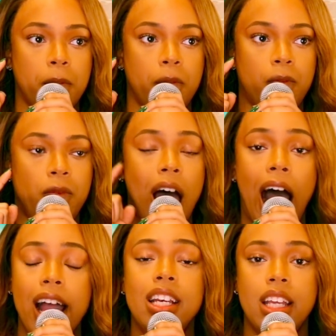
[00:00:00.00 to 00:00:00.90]
the
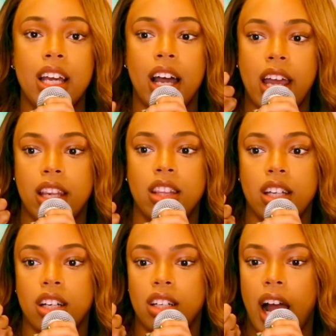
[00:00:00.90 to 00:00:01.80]
idea and
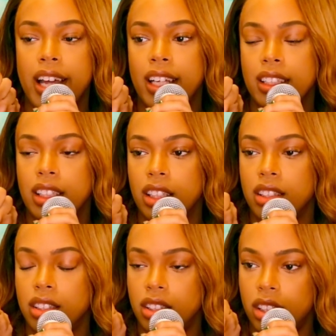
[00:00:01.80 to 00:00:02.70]
I guess the
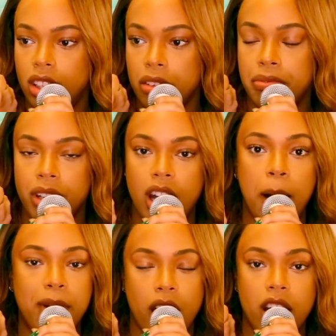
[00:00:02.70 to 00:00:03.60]

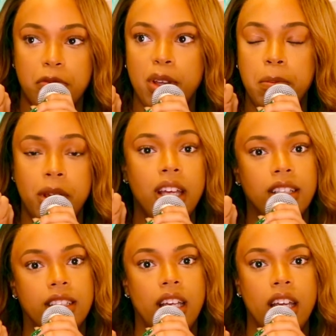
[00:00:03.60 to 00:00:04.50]
phenomenon of me being
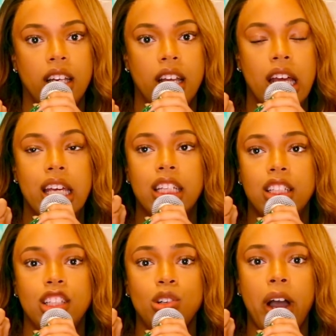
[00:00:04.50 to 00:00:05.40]
seen
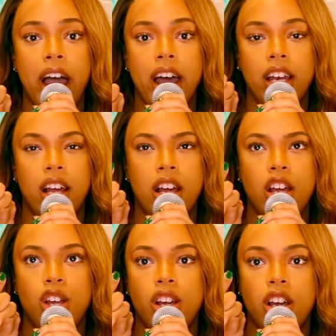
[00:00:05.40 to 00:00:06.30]
still had
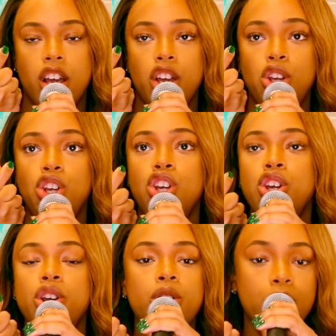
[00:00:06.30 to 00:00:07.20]

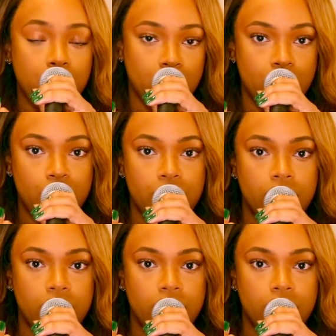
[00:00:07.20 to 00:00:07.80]
huge,